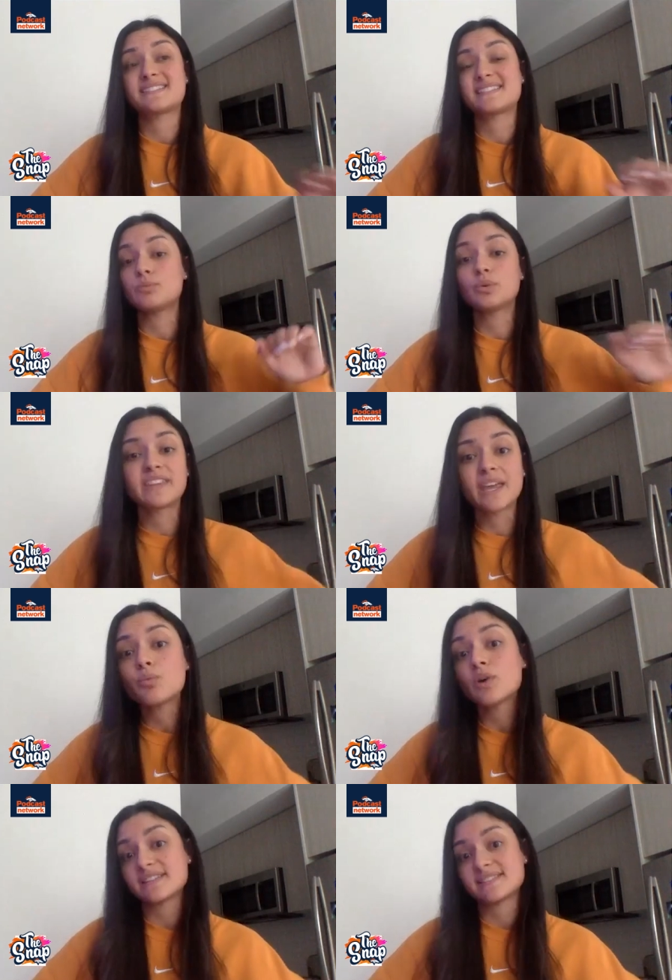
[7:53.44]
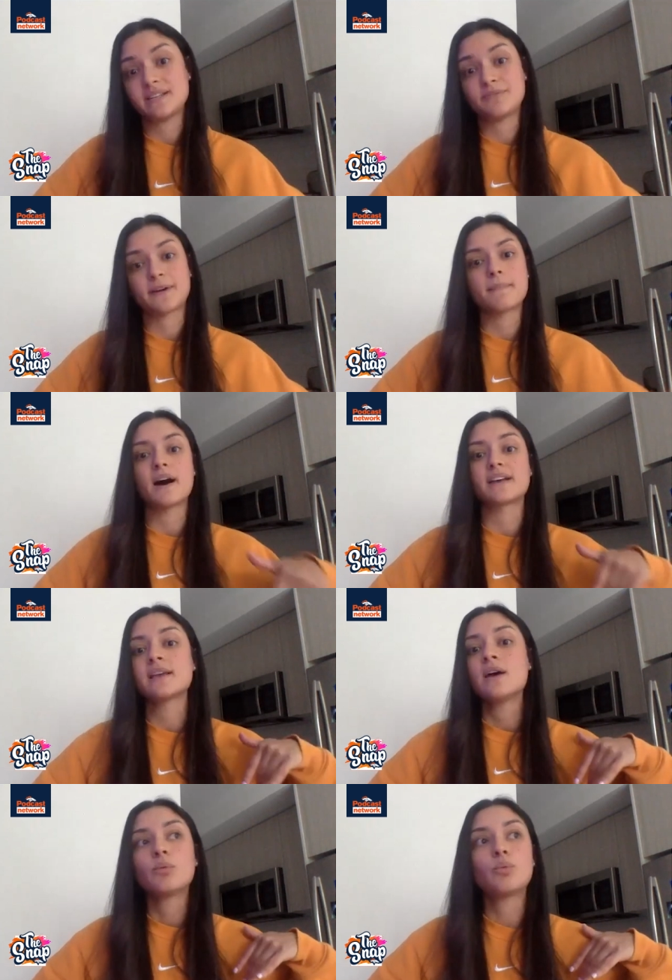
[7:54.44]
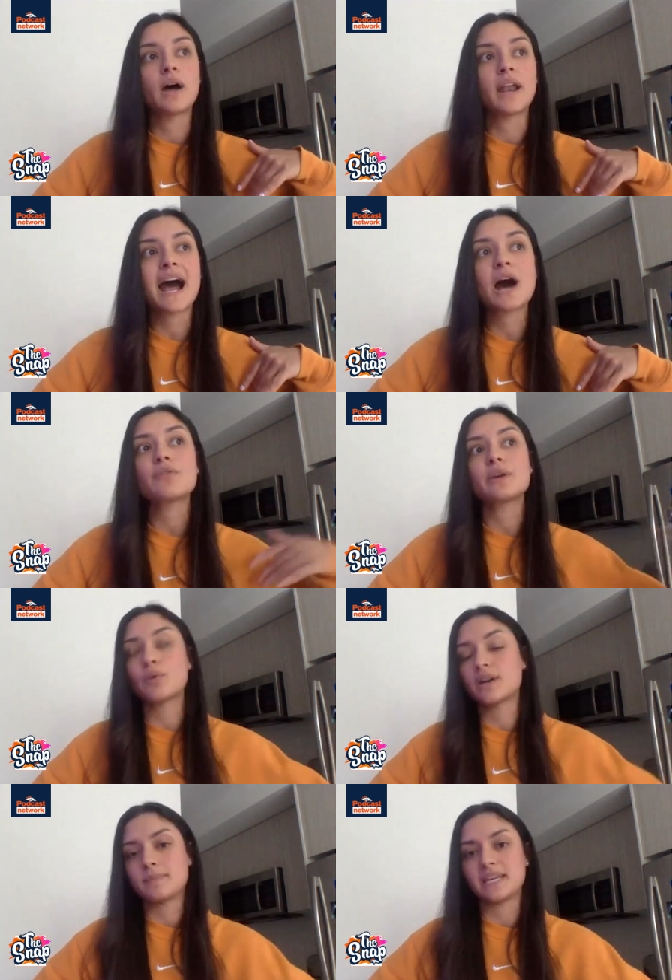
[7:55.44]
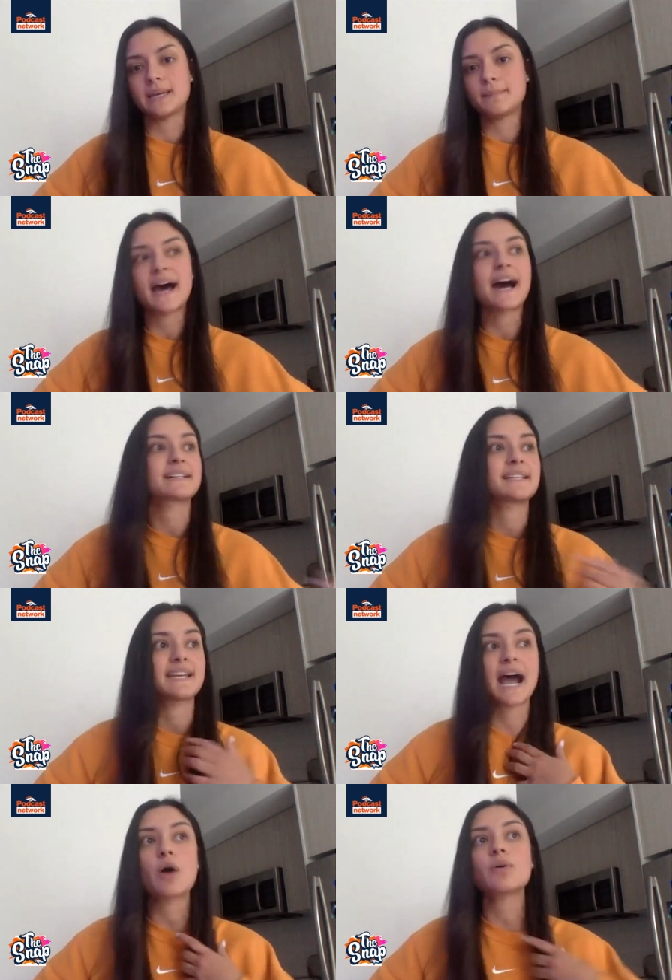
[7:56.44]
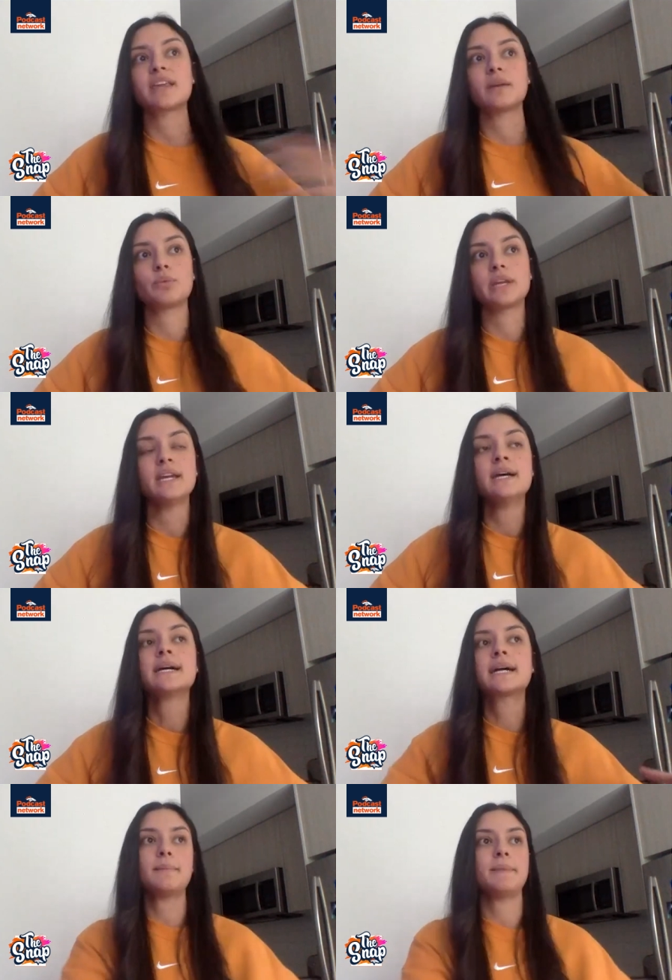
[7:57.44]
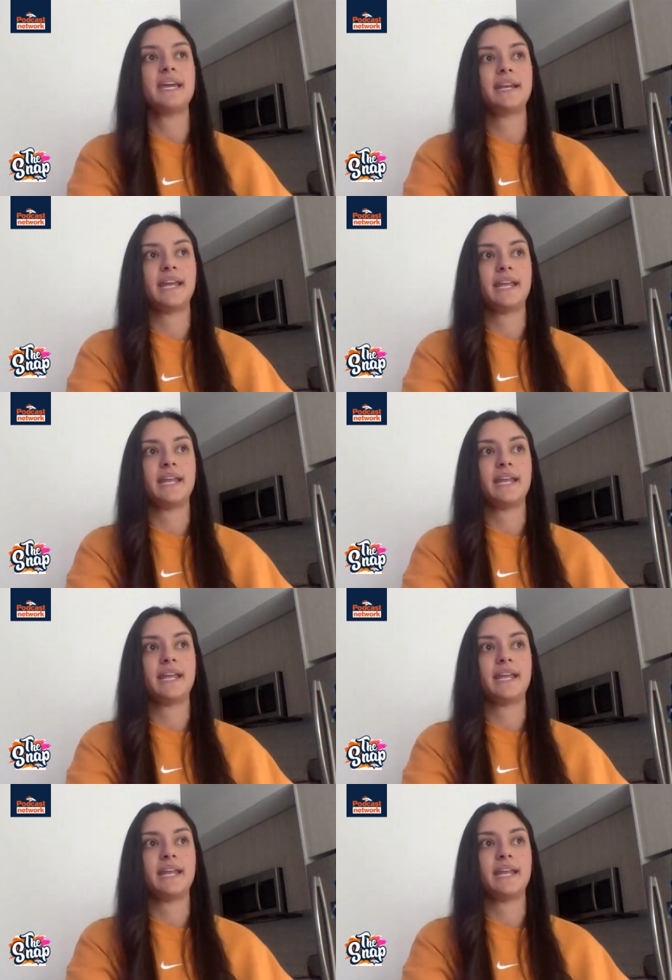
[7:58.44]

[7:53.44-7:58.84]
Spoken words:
see what they want to see from us, how they want to be impacted. How can we come in